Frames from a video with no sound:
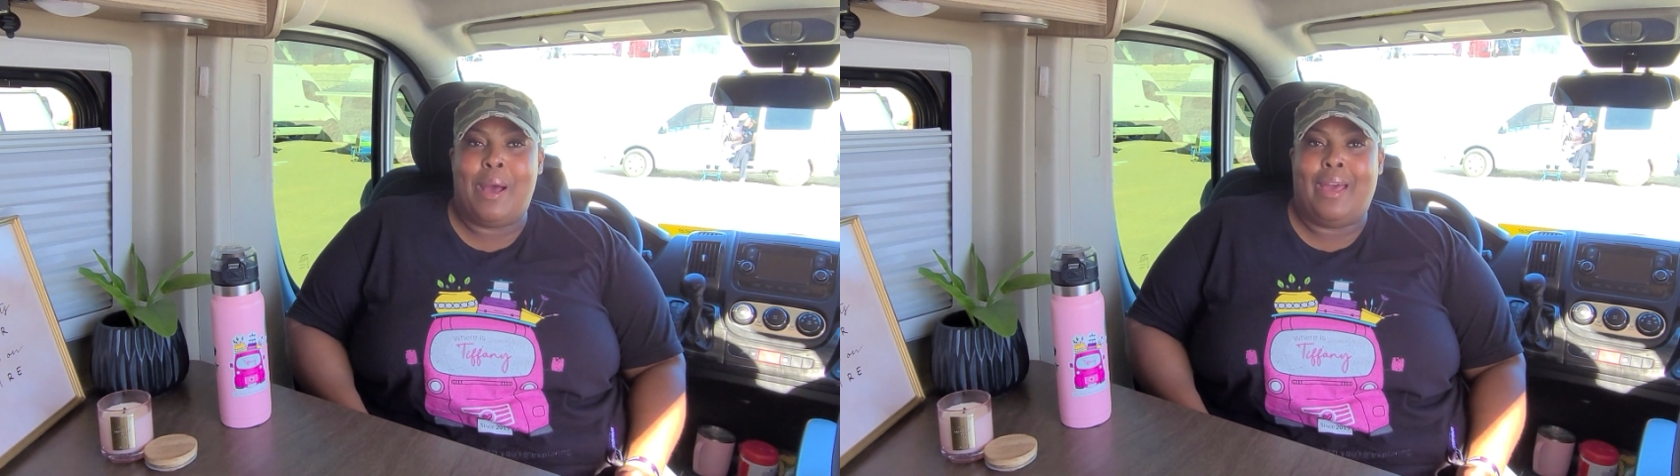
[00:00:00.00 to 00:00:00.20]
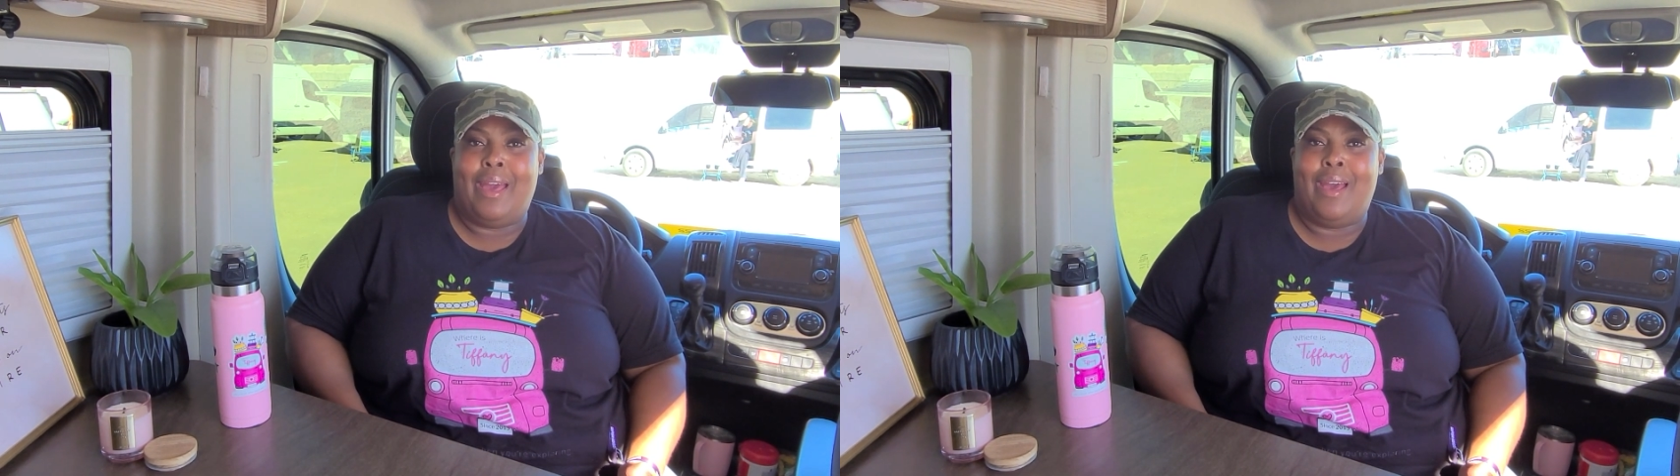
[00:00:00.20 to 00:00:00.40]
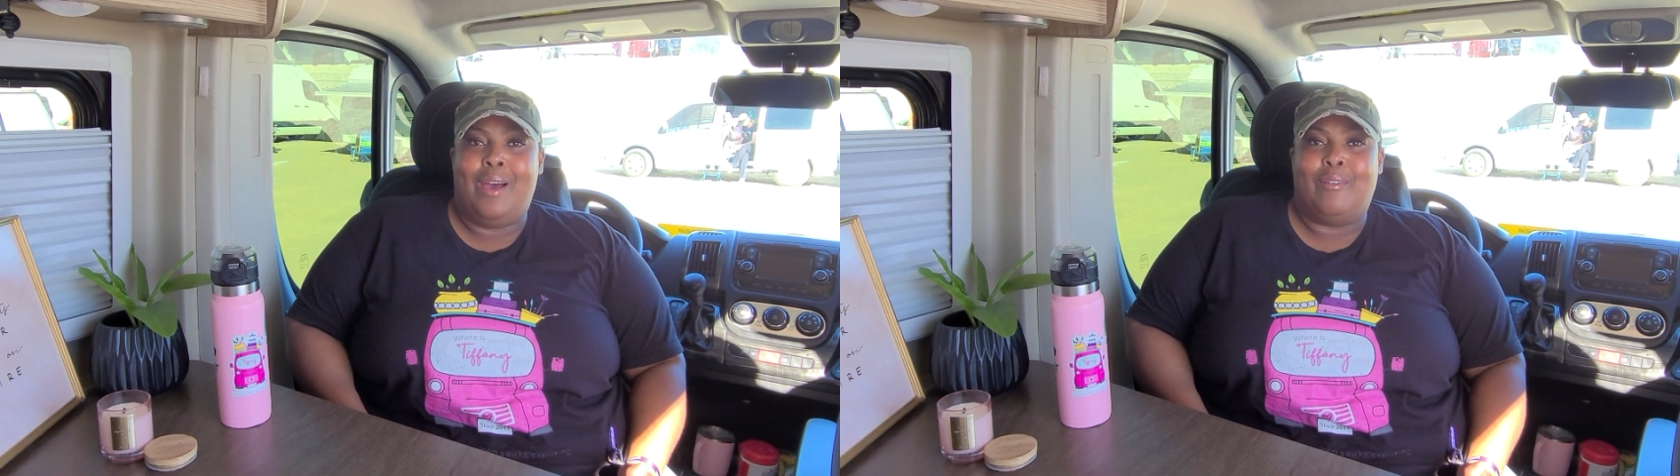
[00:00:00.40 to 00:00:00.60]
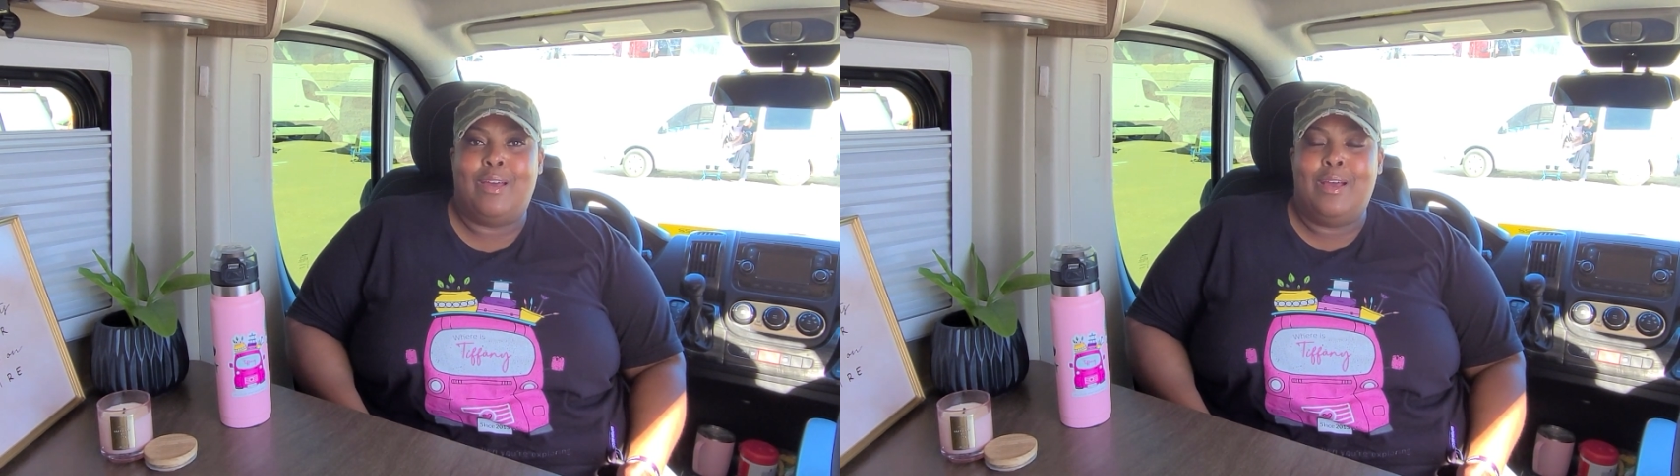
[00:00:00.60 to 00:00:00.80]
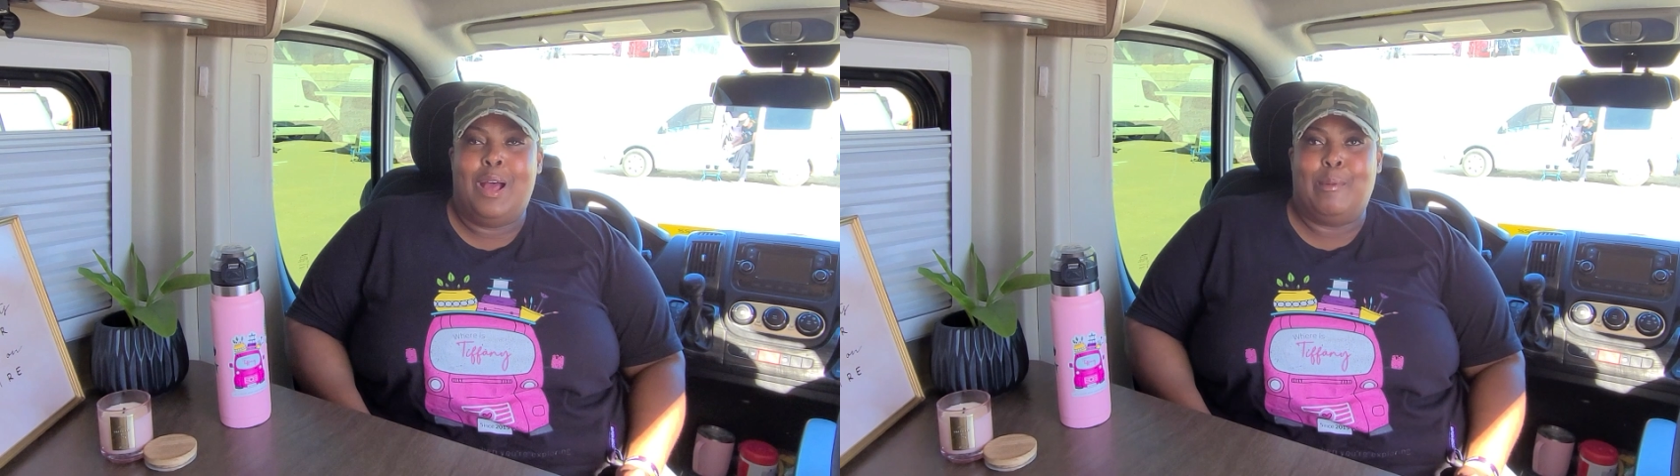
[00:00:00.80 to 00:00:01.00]
I have
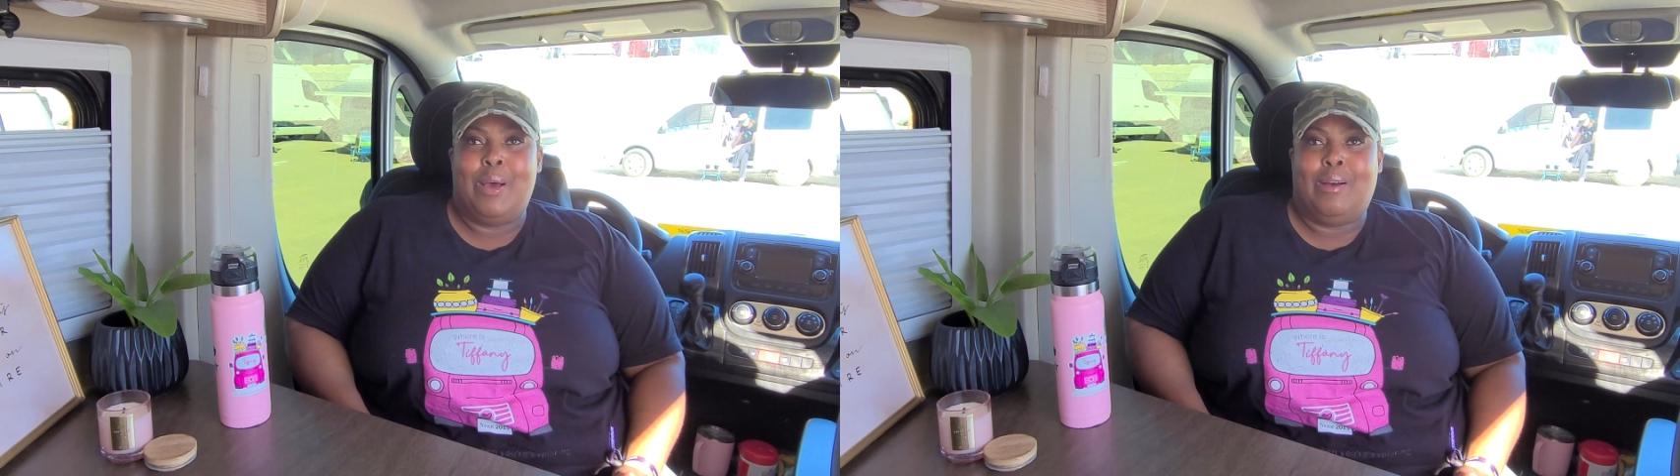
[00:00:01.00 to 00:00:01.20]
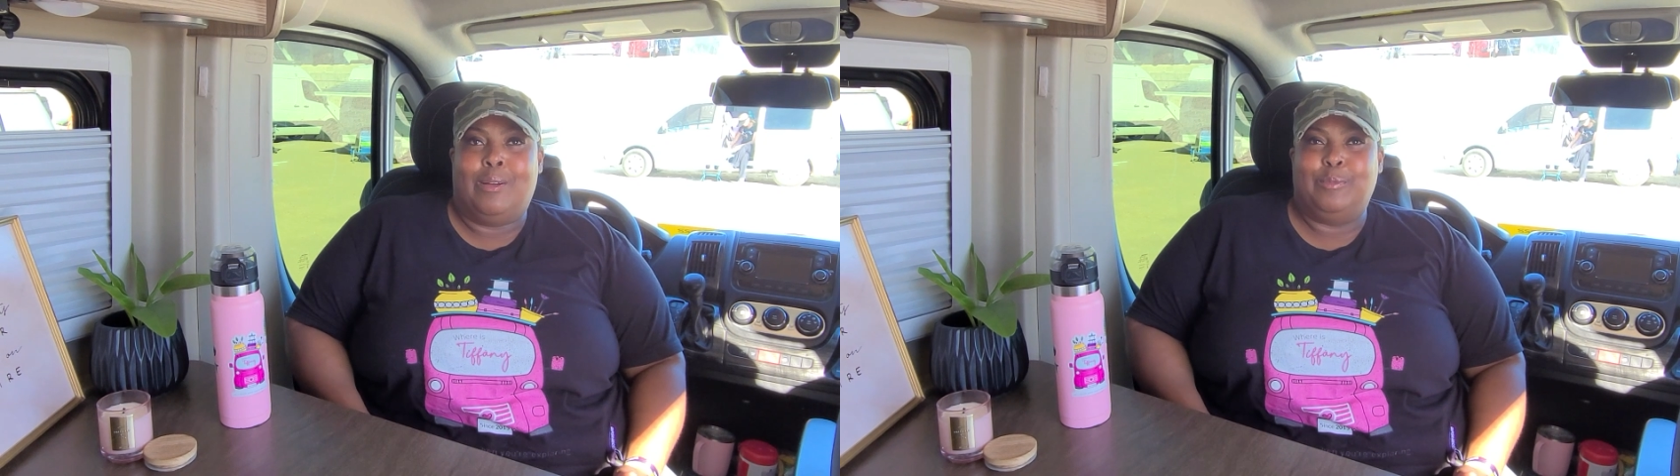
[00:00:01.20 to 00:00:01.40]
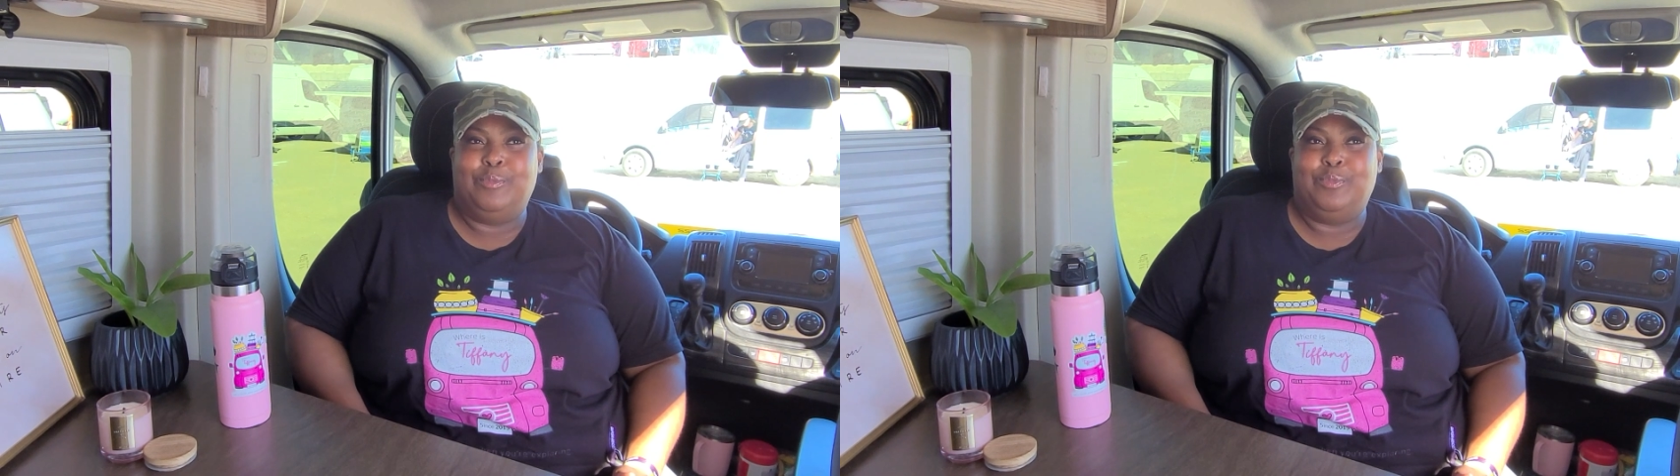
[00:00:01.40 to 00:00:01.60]
about